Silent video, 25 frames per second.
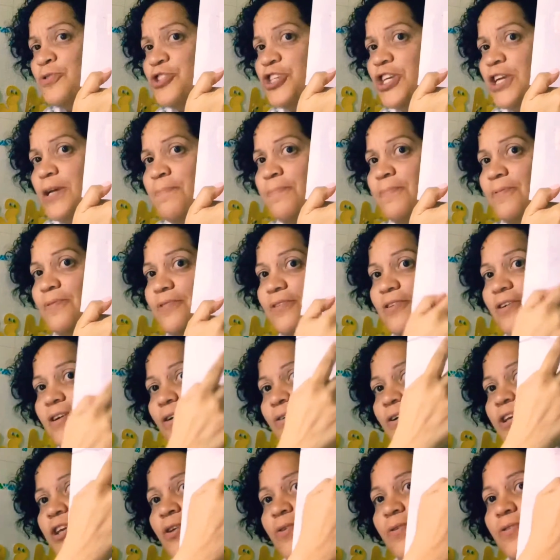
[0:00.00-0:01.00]
cheap. Look
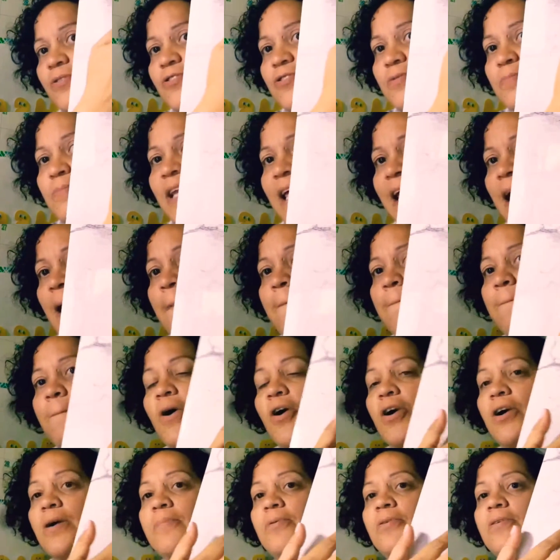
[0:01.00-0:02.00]
how cute. It's like a
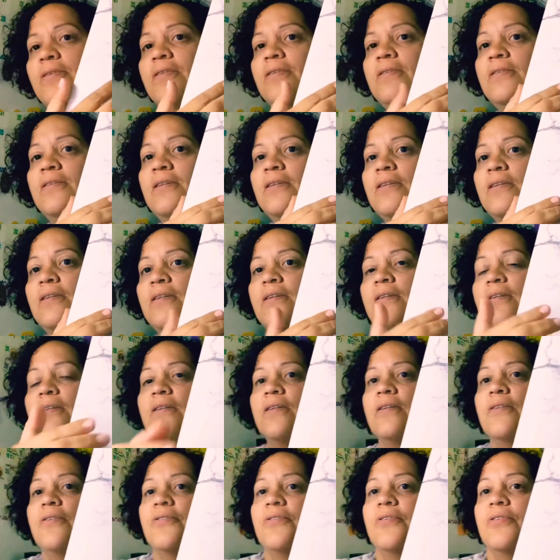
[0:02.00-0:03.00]
marble.
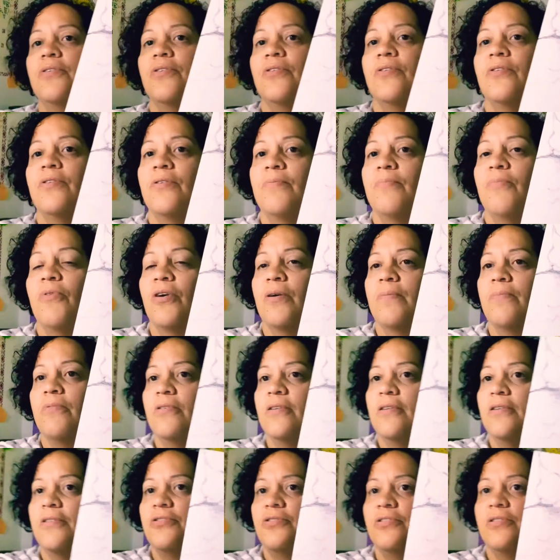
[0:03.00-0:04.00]

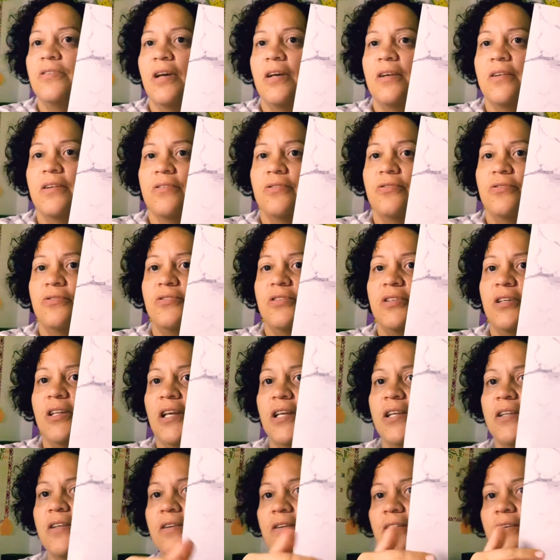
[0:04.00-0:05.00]
Marble? I know you see
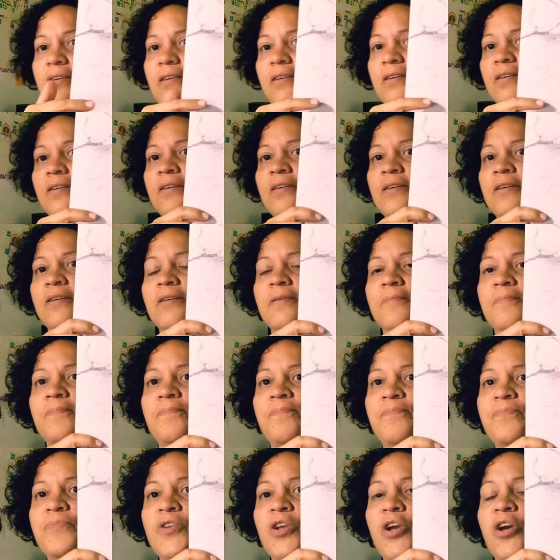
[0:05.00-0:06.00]
like the...
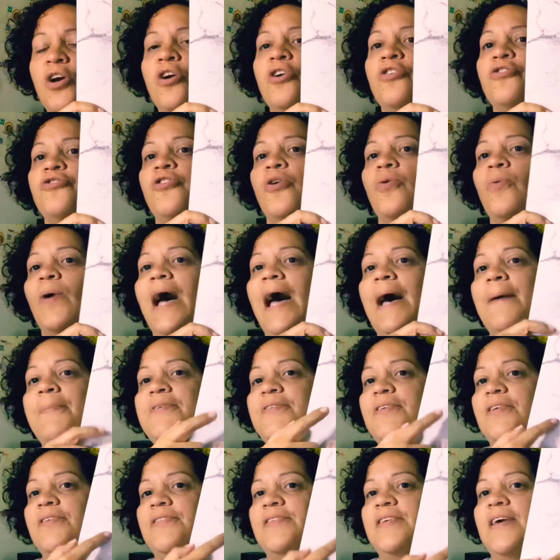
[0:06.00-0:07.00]
So what
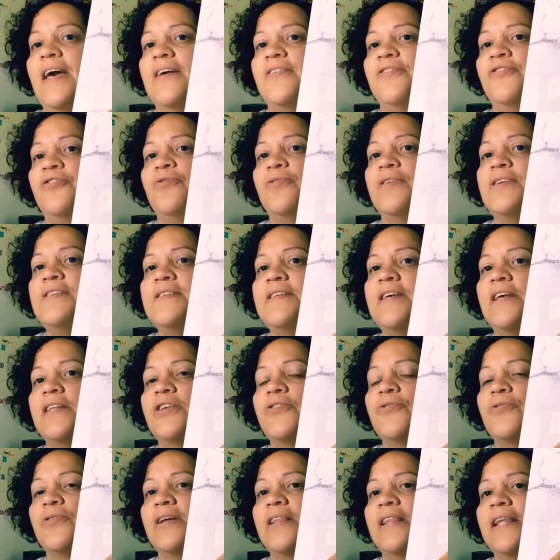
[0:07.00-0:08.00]
happens is, yes, you can see a
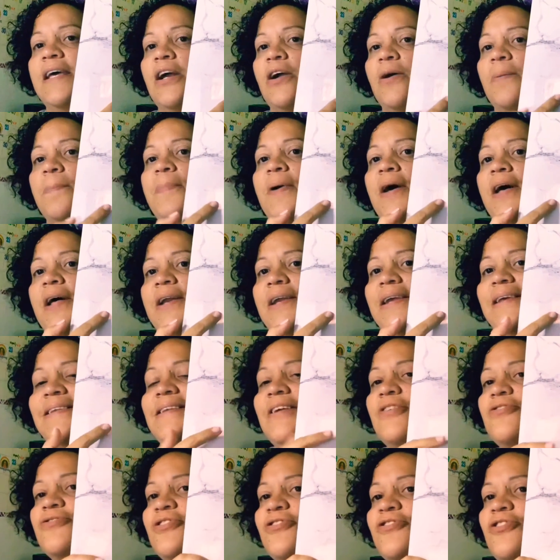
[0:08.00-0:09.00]
little glare, but
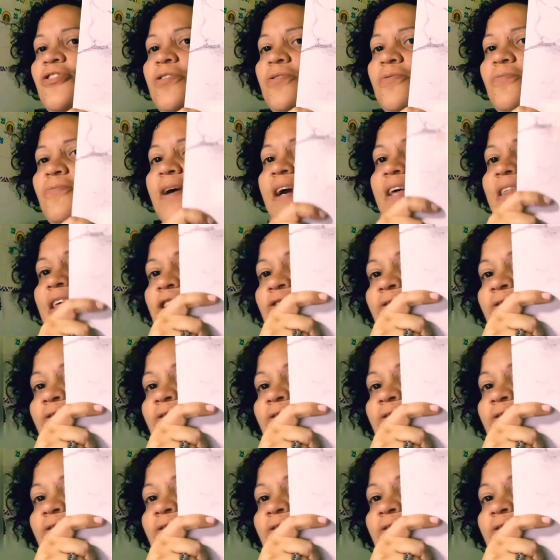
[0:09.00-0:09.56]
there's a certain way that